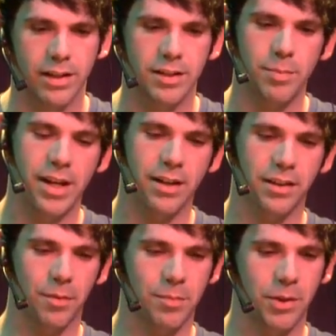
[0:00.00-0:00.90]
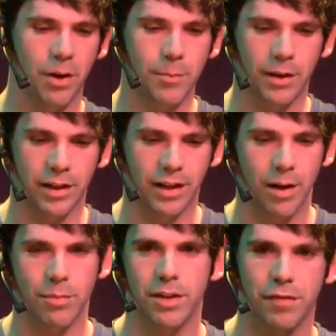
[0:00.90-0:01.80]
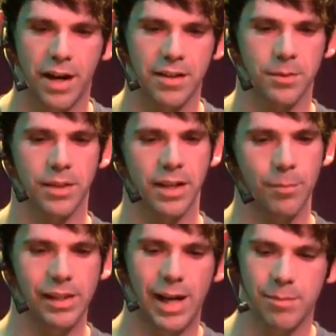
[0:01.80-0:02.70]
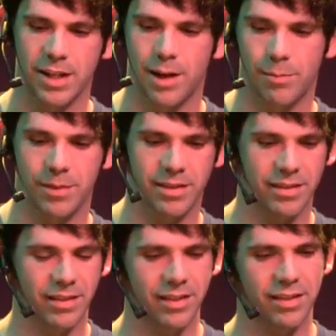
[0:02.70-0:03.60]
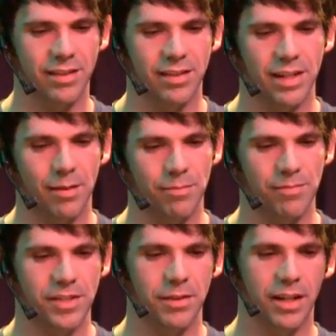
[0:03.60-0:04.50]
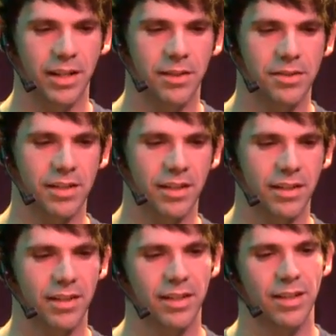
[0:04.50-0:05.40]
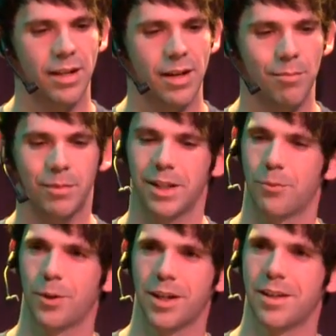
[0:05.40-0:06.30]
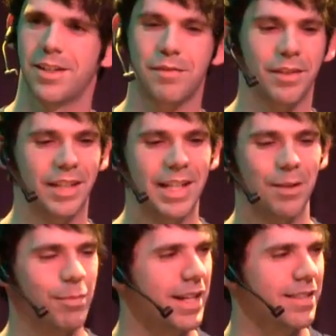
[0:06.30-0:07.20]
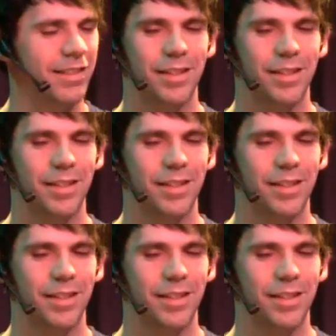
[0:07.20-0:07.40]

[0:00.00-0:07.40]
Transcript: depending on the computer I'm on, I got pretty fast with it. On my laptop, and I'm still getting used to. I'm like working on different key commands on